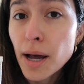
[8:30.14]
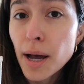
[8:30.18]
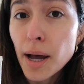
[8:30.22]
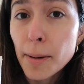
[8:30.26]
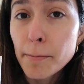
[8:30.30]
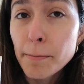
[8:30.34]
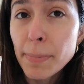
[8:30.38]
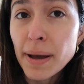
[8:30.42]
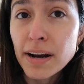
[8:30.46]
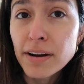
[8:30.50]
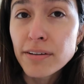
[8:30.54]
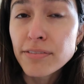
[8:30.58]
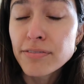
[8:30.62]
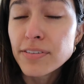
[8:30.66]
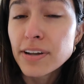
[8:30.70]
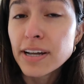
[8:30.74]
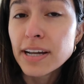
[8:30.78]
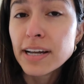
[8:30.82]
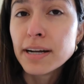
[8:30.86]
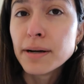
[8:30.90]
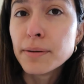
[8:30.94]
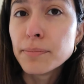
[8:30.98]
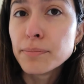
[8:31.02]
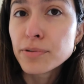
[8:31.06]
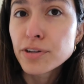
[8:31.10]
a
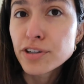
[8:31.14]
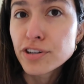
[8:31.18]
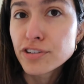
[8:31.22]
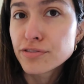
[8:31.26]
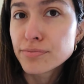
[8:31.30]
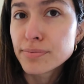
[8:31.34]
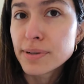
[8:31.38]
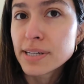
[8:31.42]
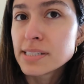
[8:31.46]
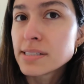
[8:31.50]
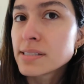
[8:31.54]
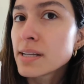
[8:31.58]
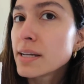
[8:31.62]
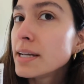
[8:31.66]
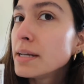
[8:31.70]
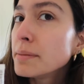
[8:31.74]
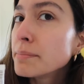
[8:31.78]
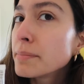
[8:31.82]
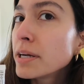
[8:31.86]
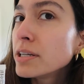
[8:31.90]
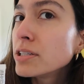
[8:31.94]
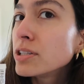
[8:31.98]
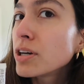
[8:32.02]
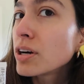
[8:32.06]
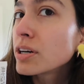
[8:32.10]
benefit and improvements in
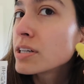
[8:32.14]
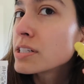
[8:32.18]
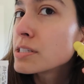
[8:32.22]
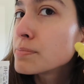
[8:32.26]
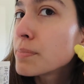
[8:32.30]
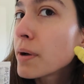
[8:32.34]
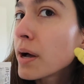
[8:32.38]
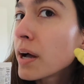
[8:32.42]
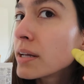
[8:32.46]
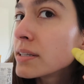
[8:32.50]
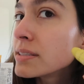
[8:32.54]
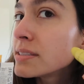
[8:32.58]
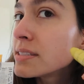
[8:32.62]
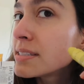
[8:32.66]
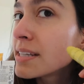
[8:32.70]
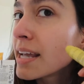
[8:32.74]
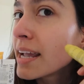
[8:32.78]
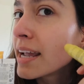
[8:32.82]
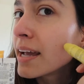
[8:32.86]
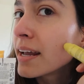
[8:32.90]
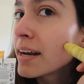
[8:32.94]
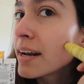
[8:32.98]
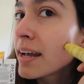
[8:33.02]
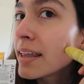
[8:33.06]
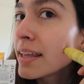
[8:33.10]
my dark spots,
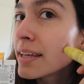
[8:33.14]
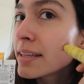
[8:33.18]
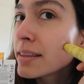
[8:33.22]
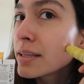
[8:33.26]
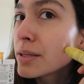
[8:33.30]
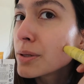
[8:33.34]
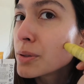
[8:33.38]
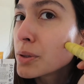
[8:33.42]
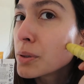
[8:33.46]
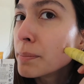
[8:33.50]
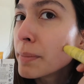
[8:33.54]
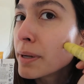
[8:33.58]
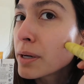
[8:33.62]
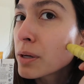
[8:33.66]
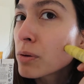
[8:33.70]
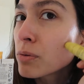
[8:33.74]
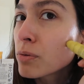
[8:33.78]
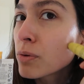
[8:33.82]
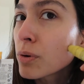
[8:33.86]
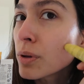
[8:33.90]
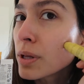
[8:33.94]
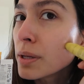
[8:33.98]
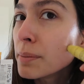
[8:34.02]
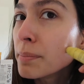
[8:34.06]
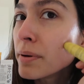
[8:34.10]
and I like the little metal
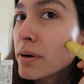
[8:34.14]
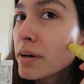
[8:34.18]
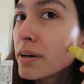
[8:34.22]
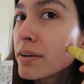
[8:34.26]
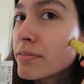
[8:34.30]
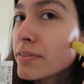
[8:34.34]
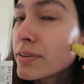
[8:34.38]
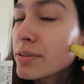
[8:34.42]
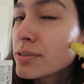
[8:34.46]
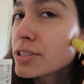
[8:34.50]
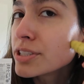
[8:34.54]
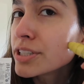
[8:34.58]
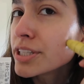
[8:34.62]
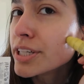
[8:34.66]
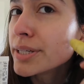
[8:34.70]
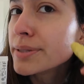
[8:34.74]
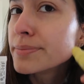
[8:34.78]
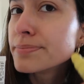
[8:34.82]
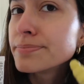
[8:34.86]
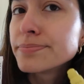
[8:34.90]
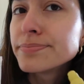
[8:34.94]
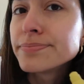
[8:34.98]
rolly ball, it feels good.